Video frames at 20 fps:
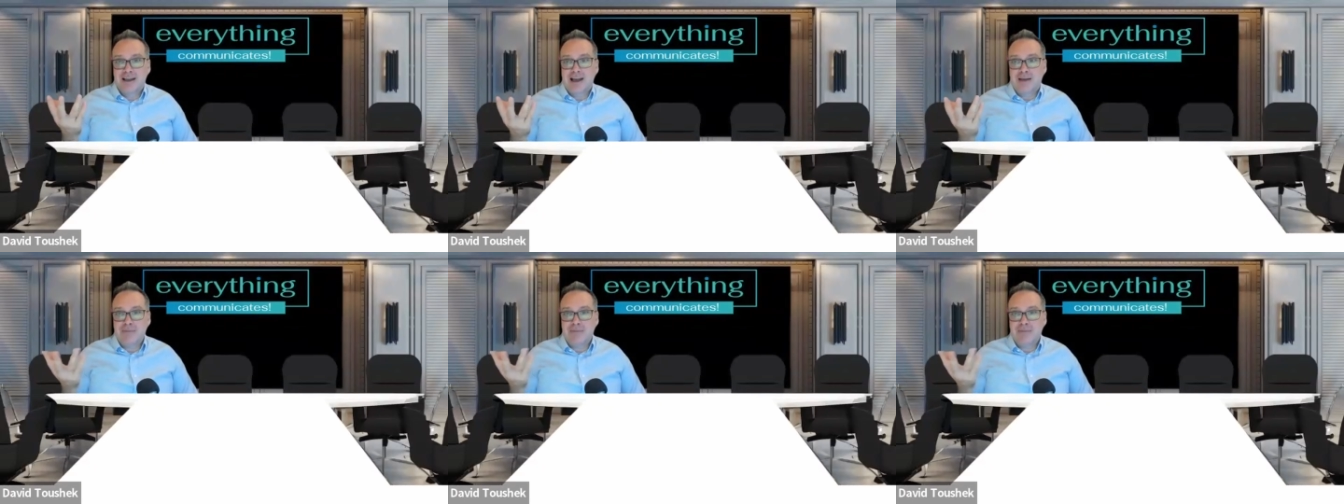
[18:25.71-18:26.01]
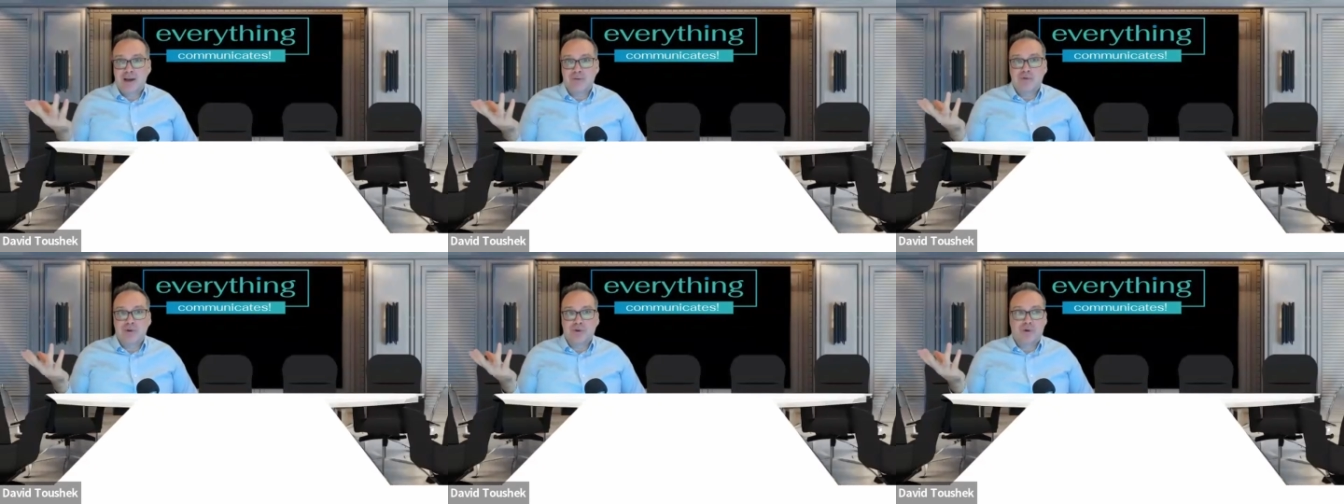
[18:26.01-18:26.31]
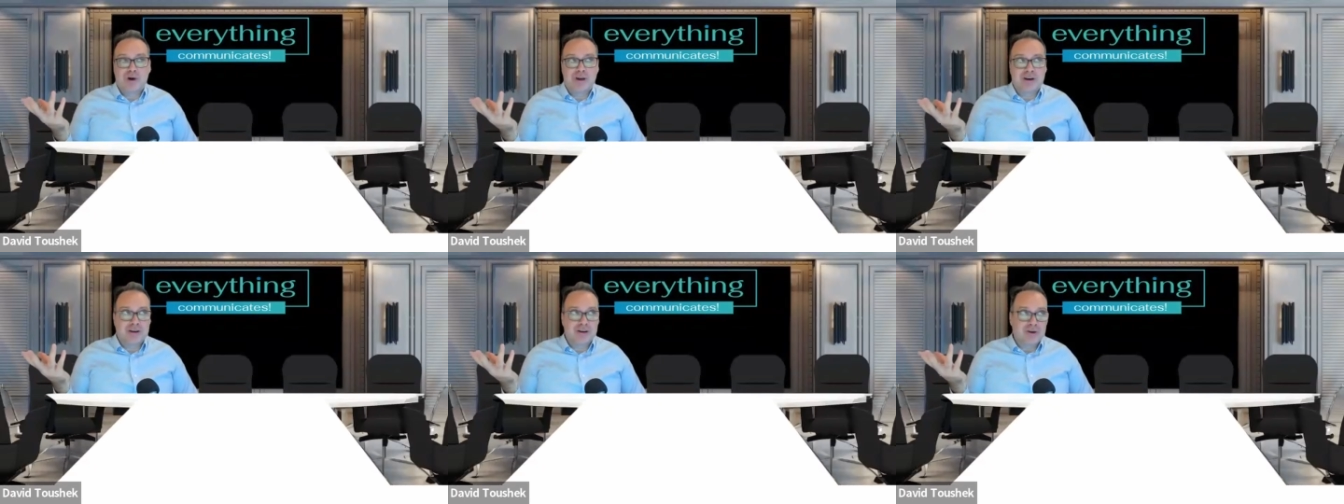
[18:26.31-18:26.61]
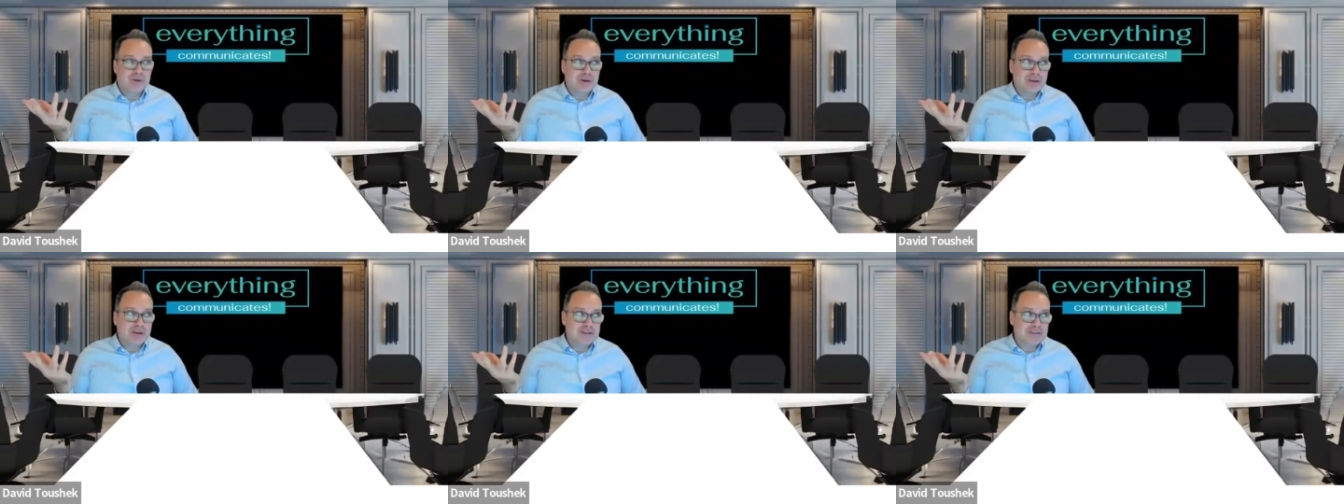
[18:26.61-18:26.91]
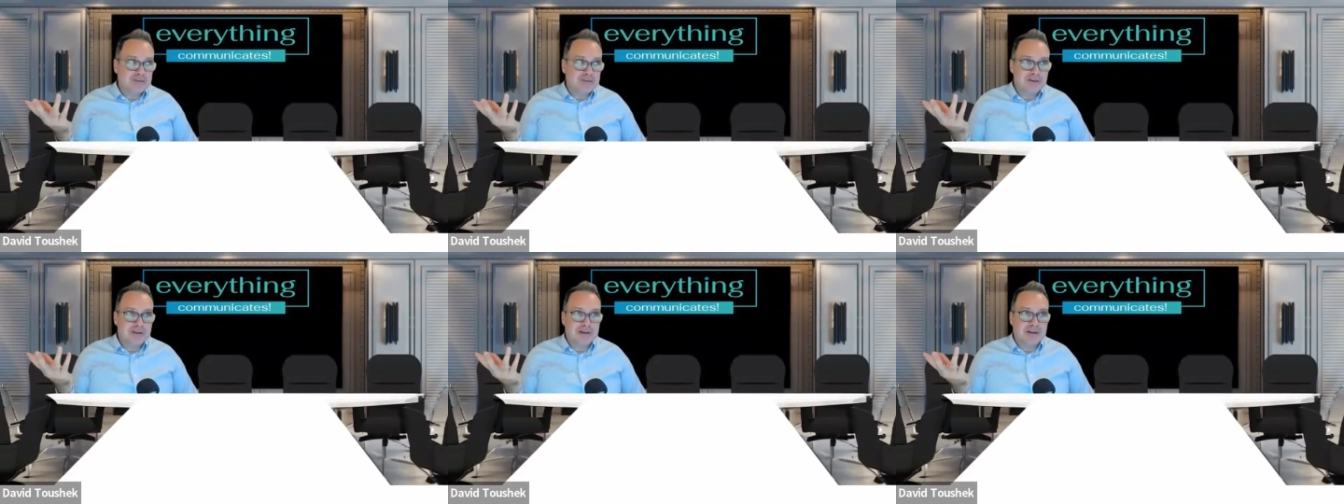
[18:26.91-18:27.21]
I mean, I wouldn't want to go
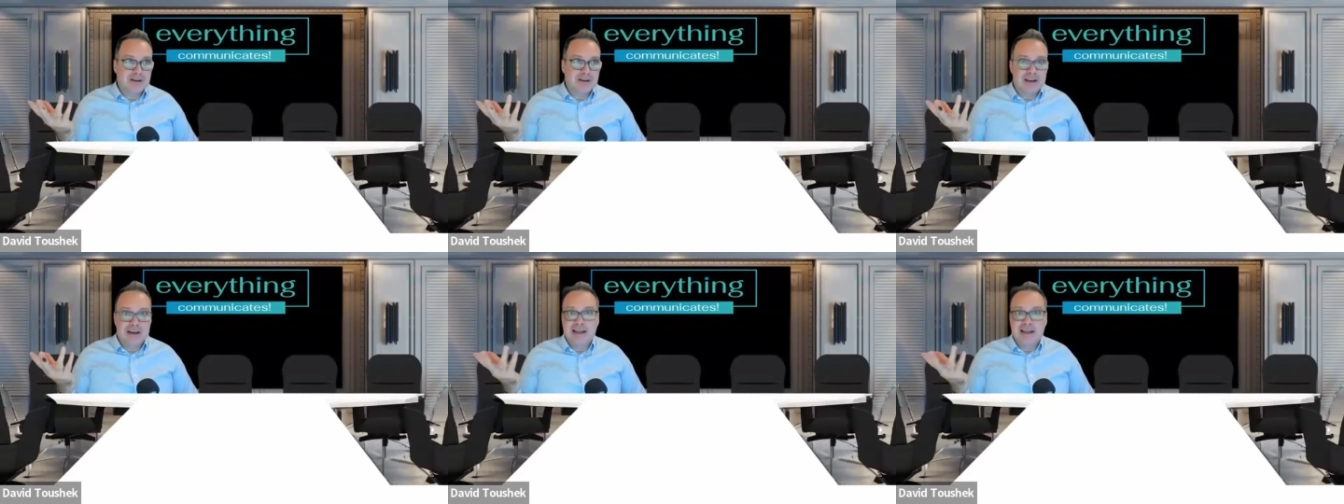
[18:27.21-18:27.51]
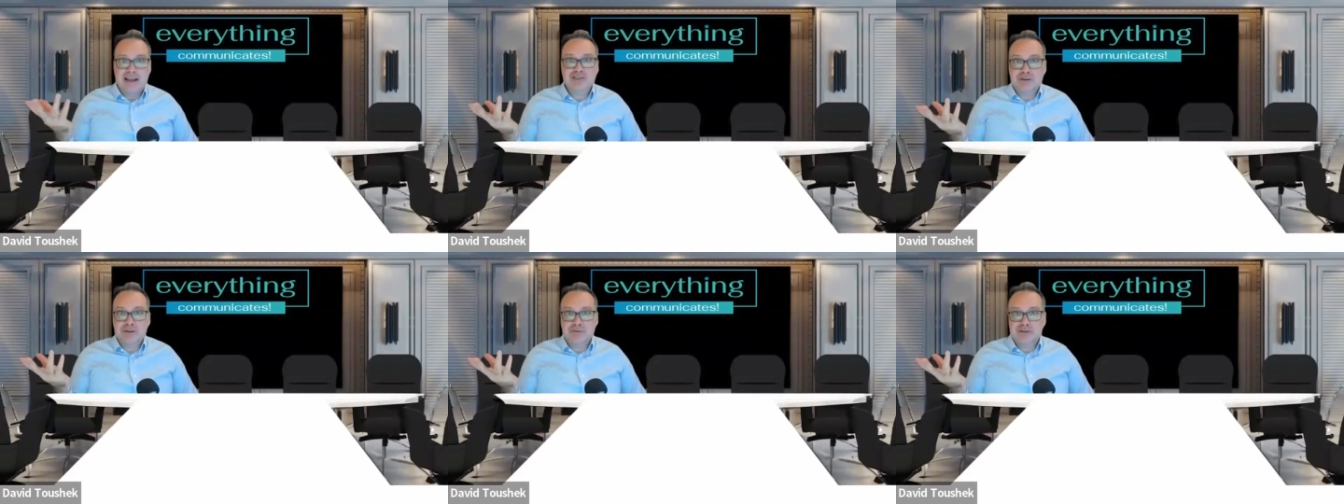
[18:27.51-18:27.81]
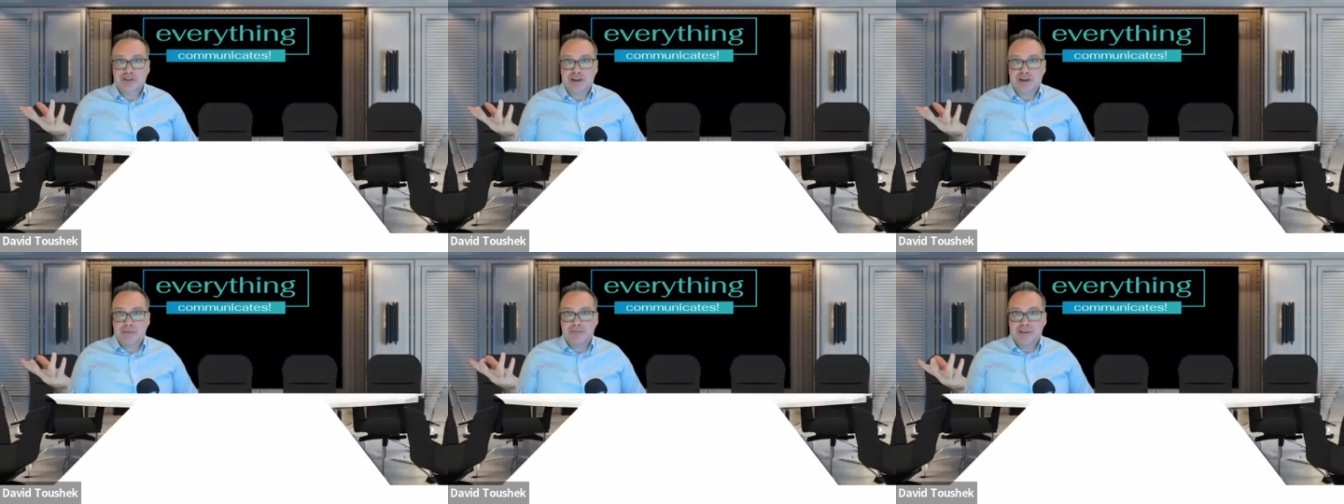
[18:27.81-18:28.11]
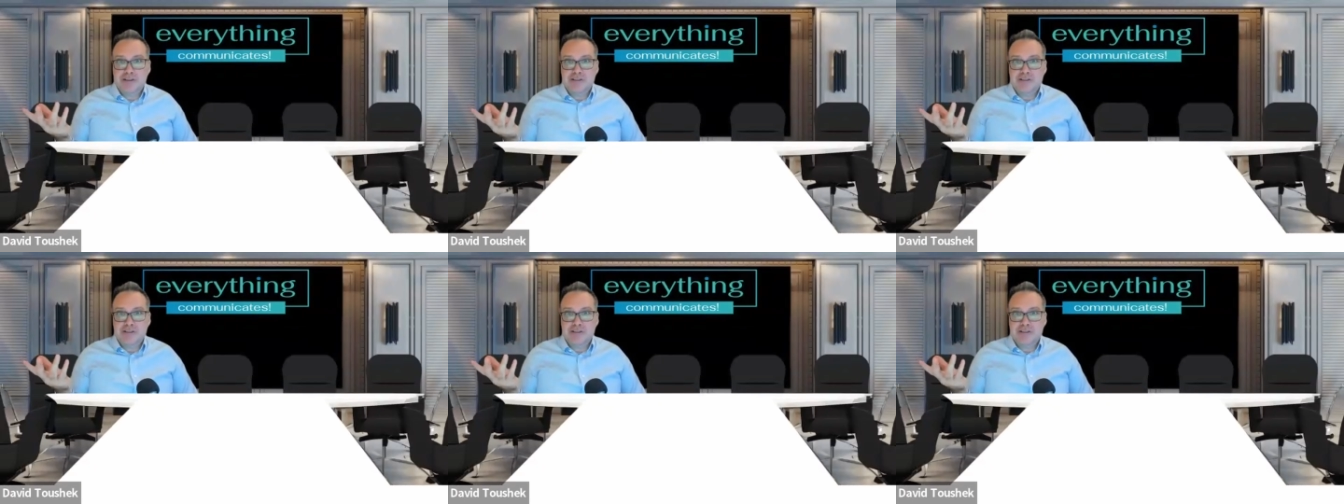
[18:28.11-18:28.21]
into an ice cream shop